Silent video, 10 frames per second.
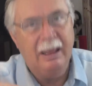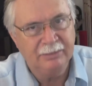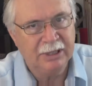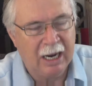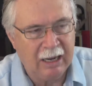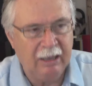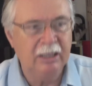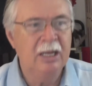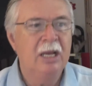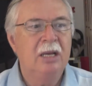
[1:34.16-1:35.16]
I'm tired.
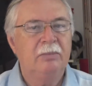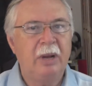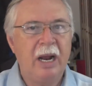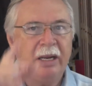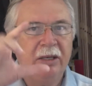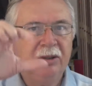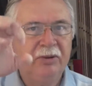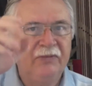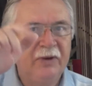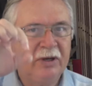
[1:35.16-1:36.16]
But I can
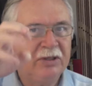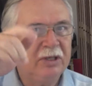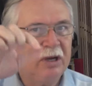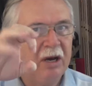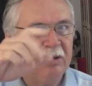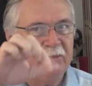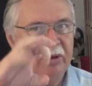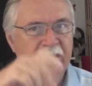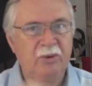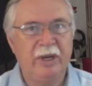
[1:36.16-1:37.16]
do a finger staccato
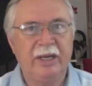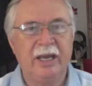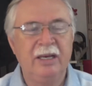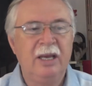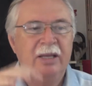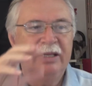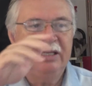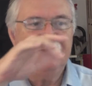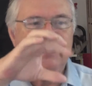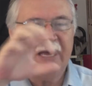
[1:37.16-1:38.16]
pretty quick, and
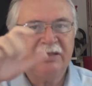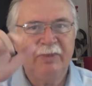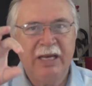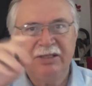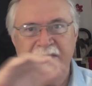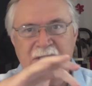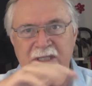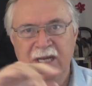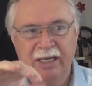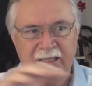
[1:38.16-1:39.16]
these fast
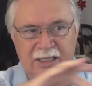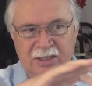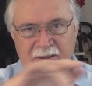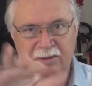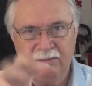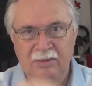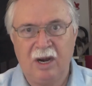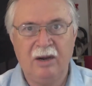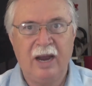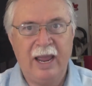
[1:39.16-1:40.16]
passages like this
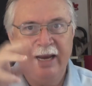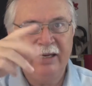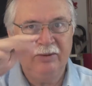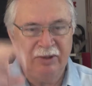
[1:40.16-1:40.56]
are handy